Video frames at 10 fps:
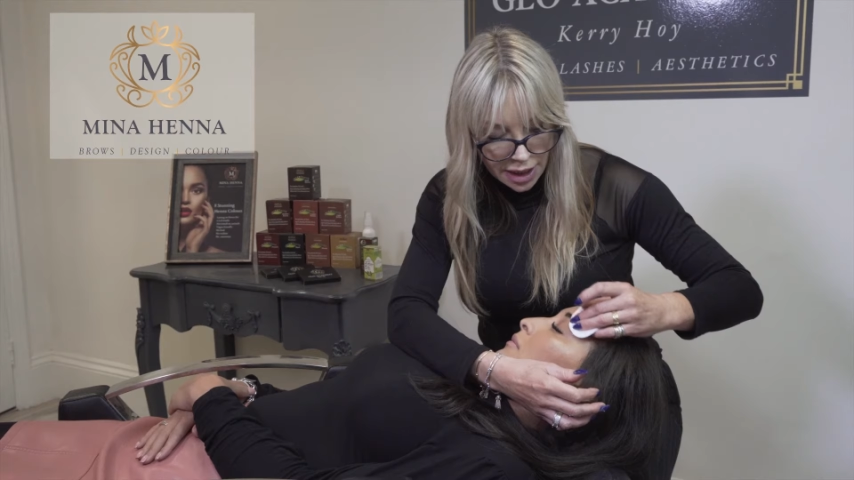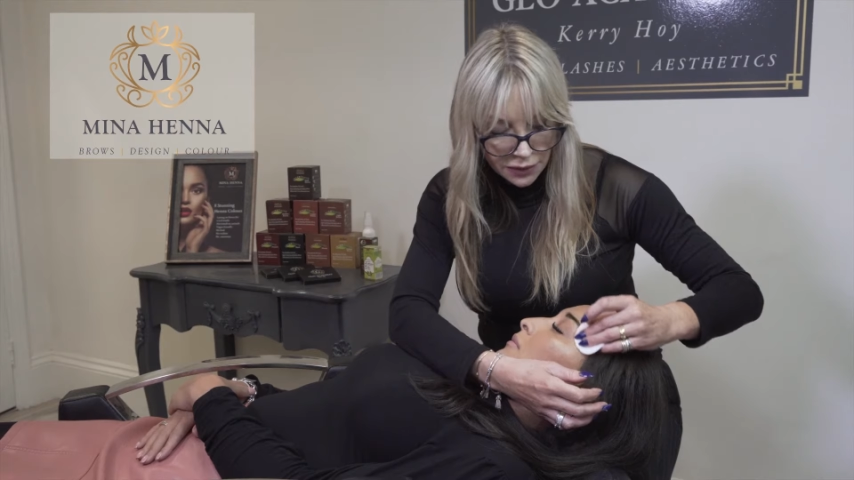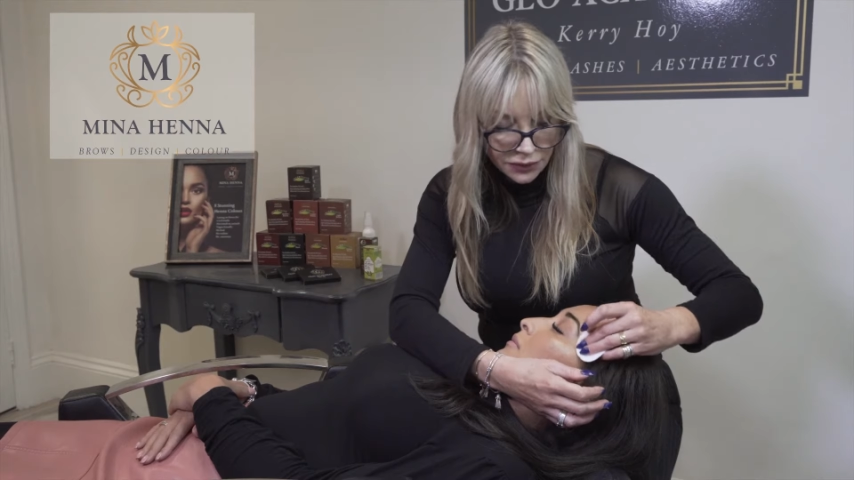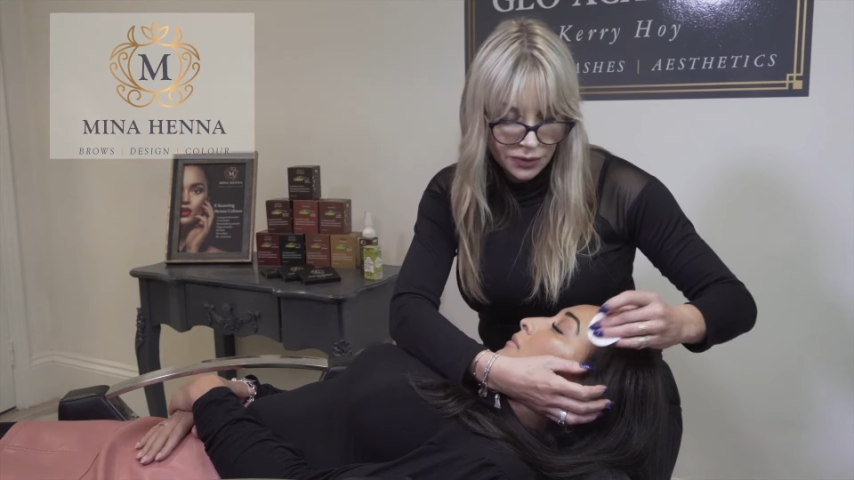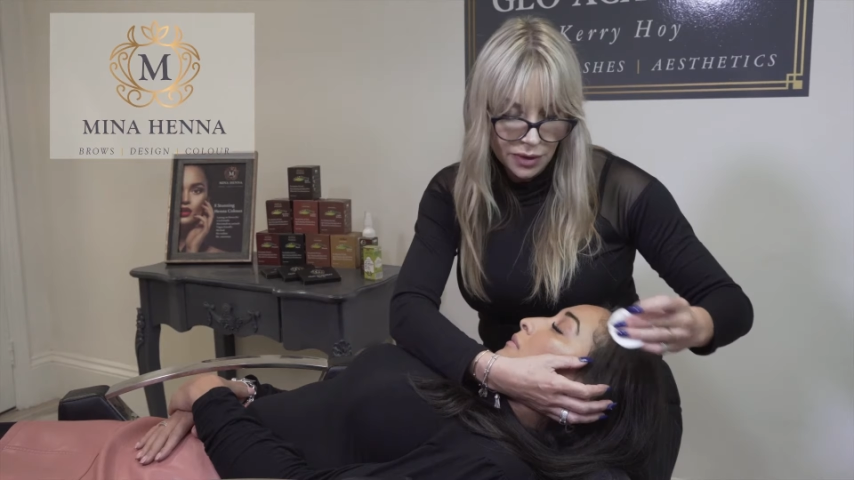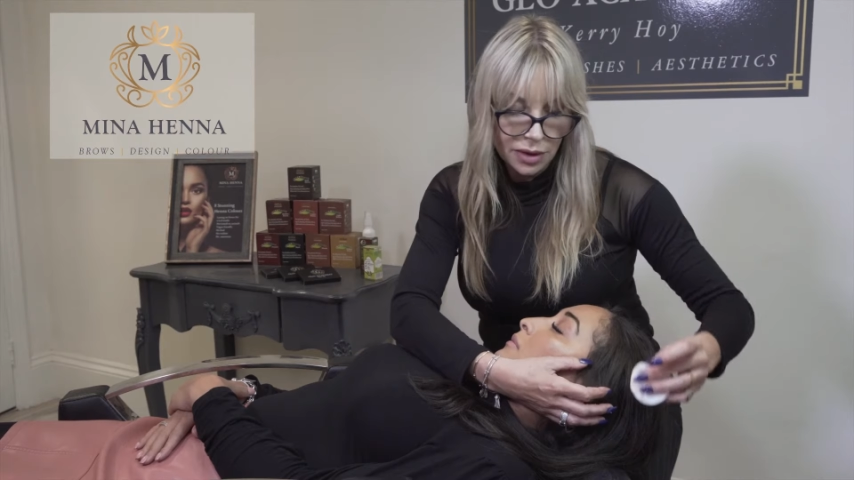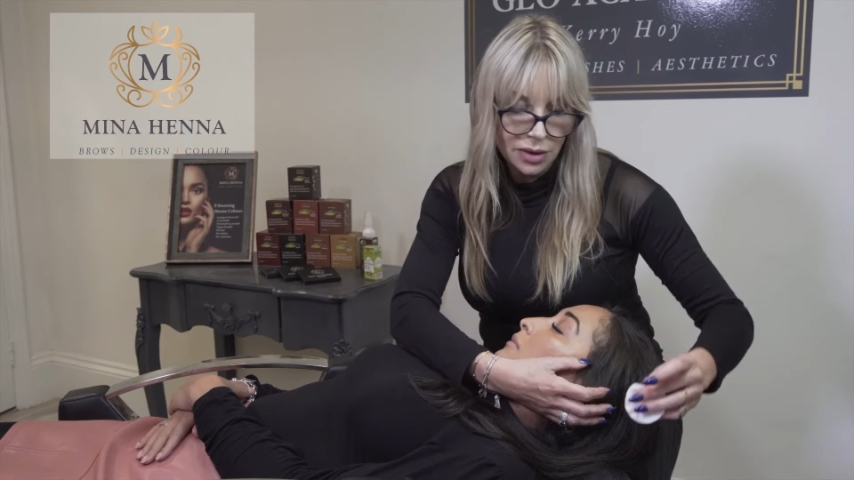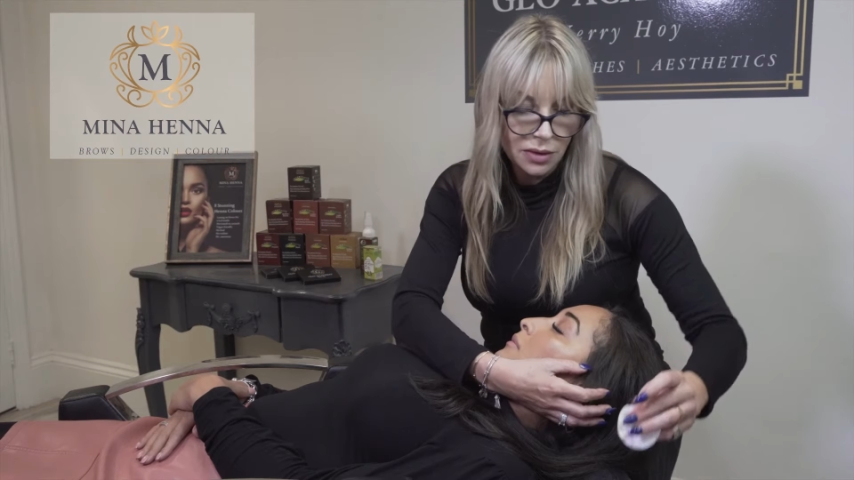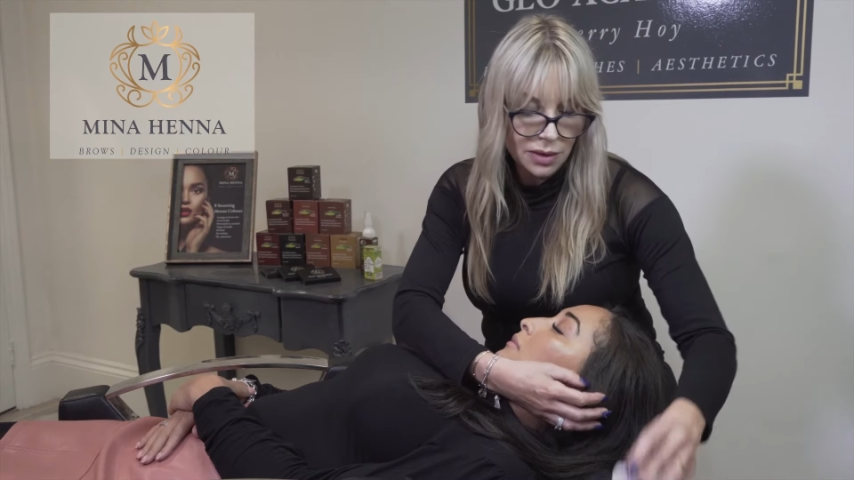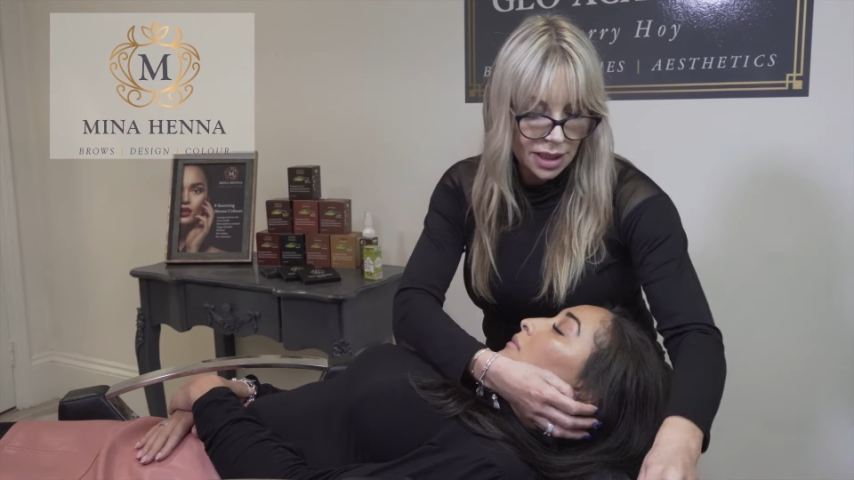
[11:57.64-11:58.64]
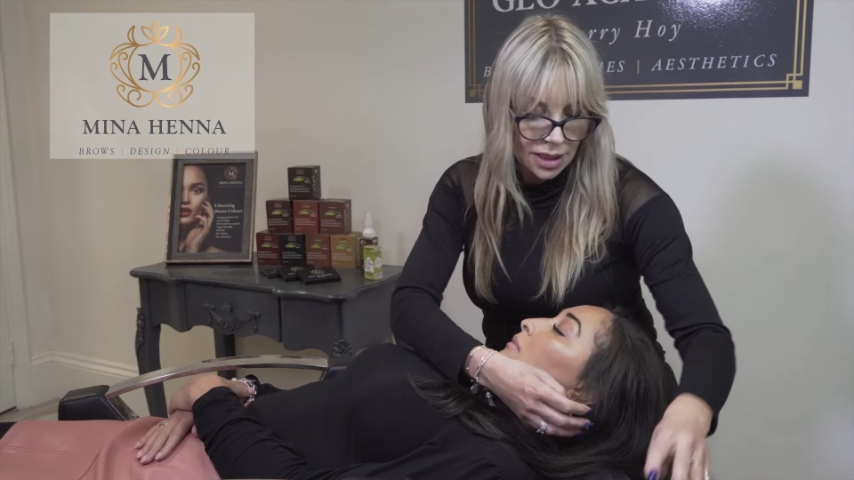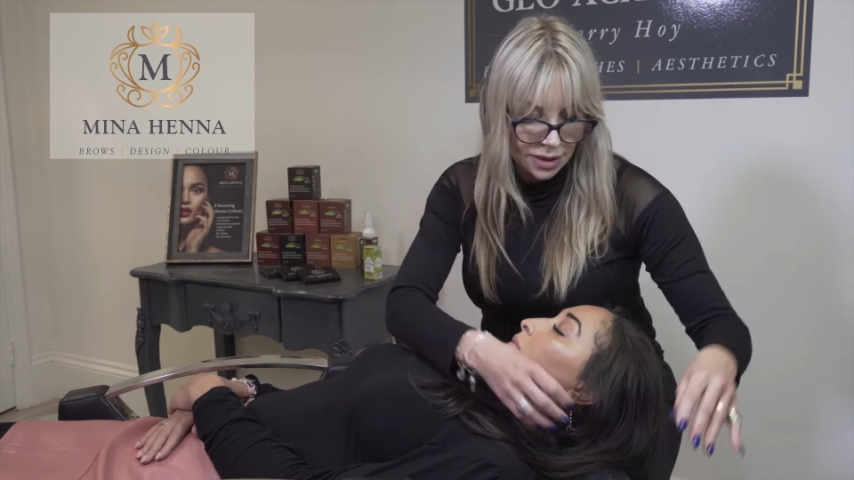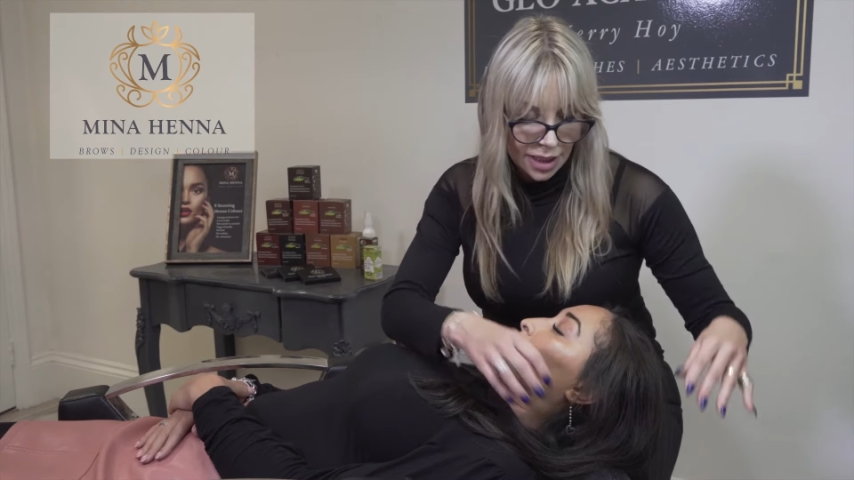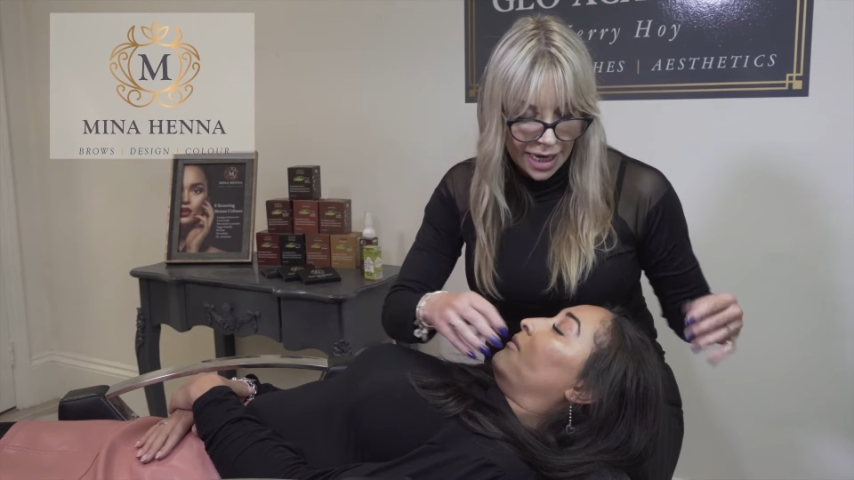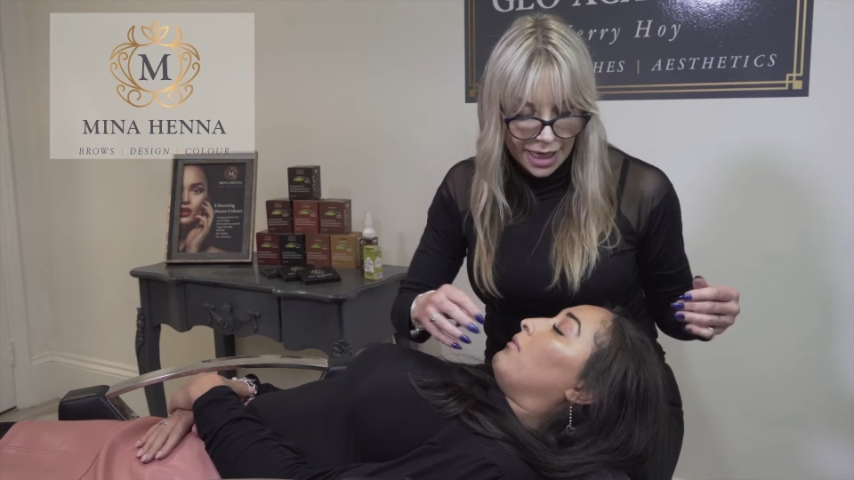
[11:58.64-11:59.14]
If you need
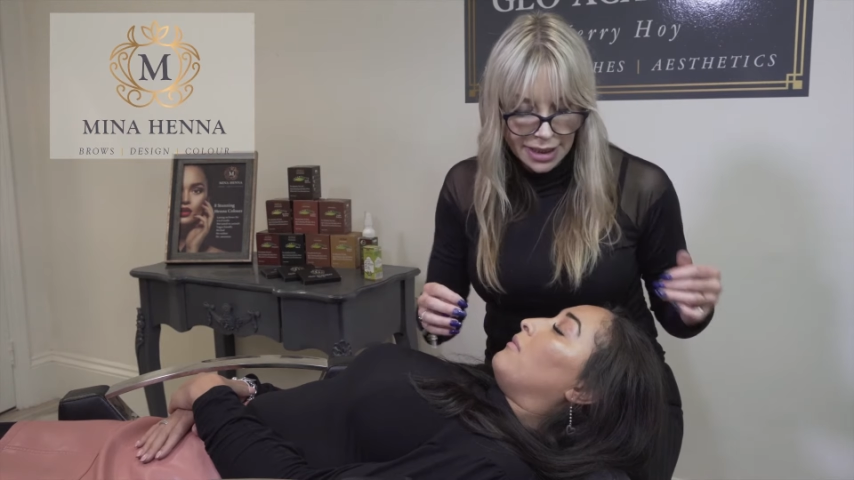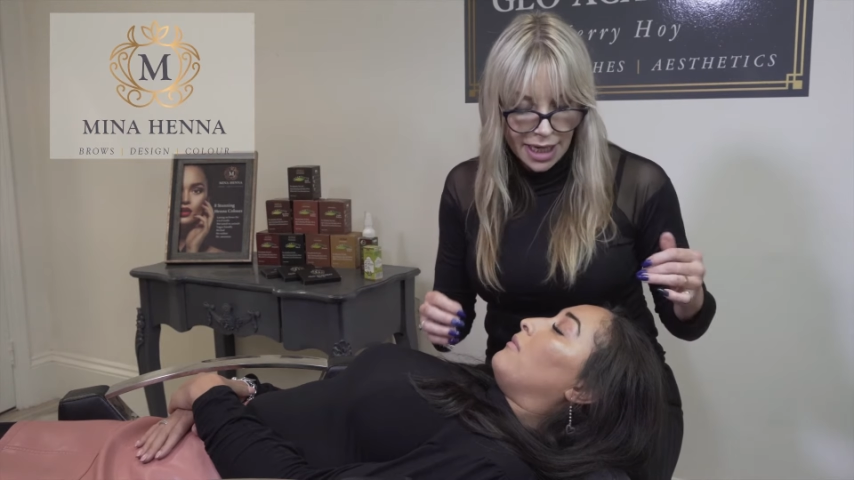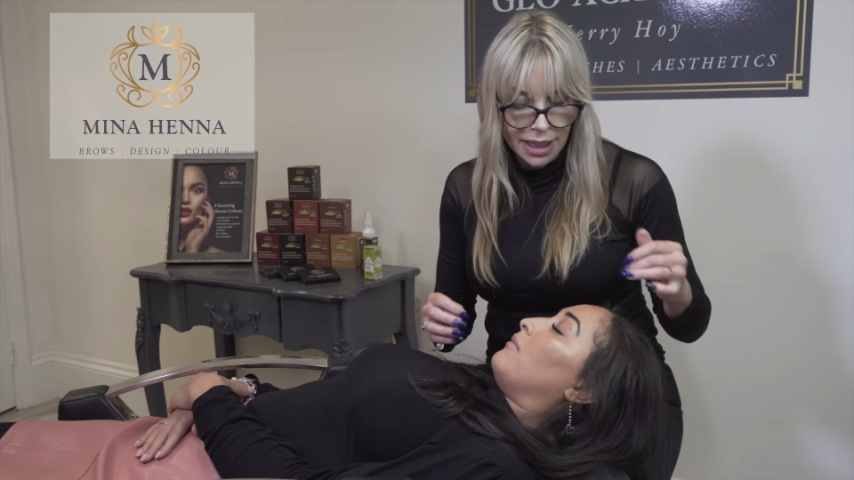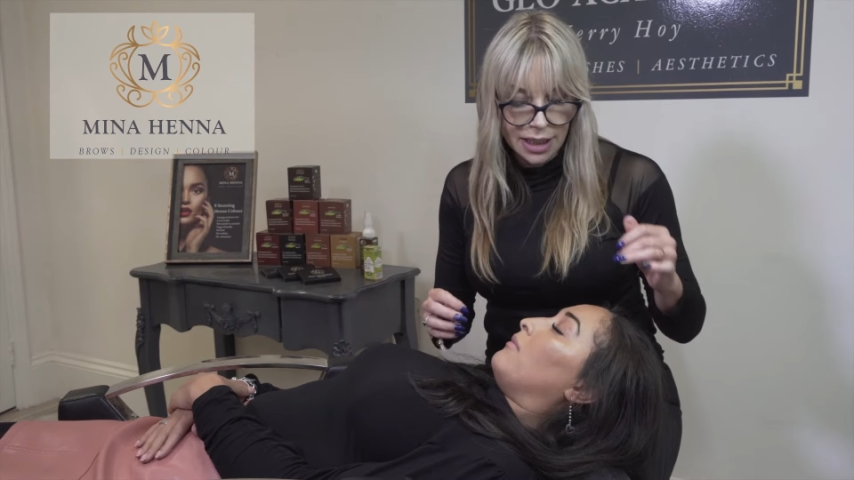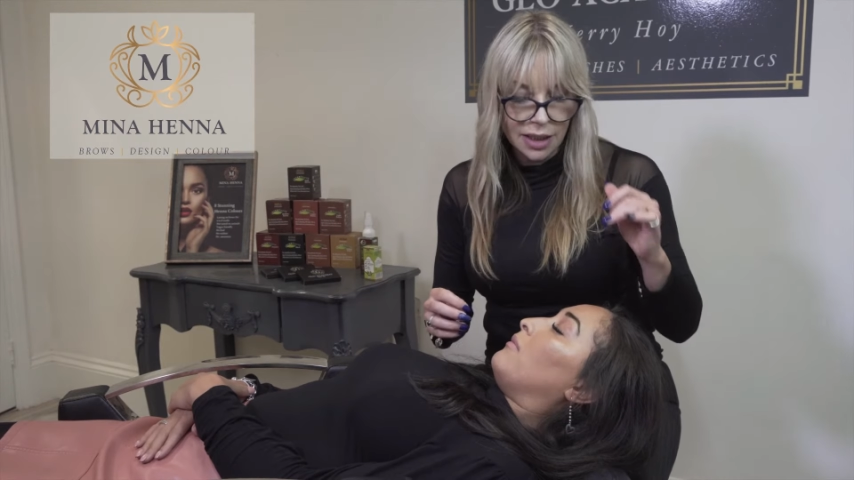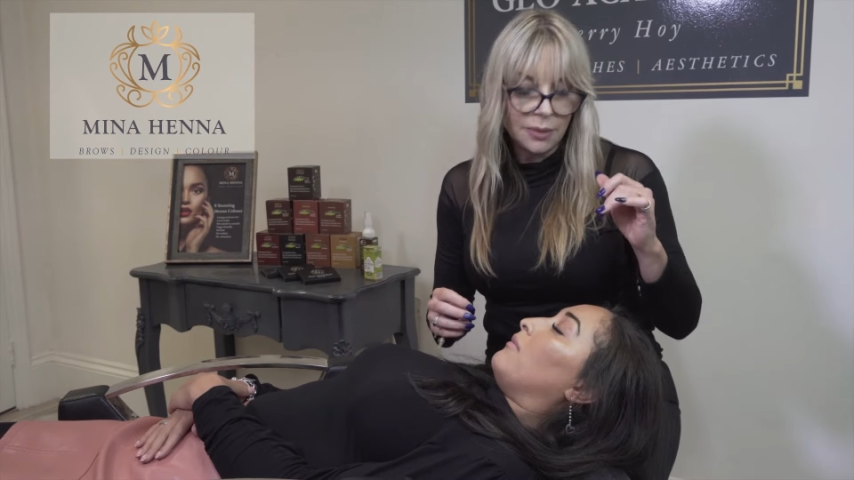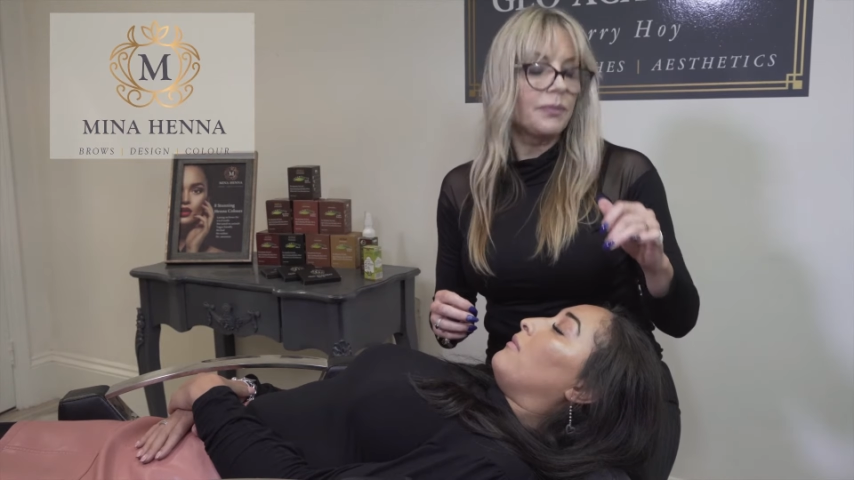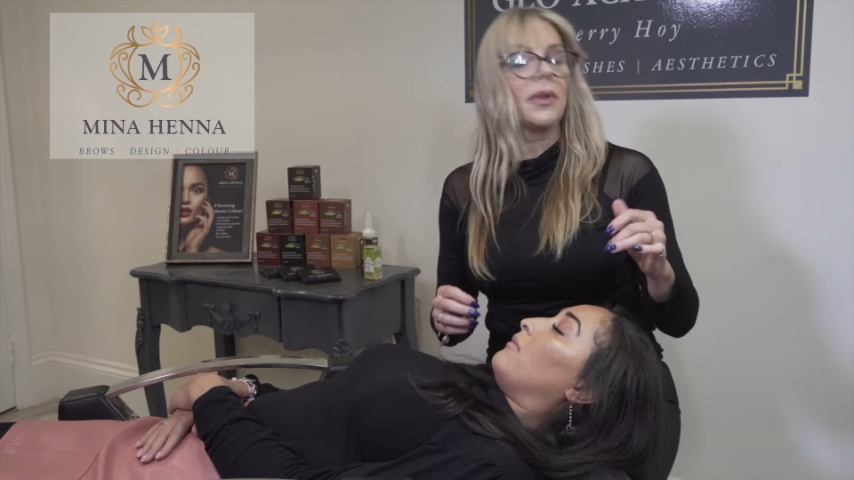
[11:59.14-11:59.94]
to add henna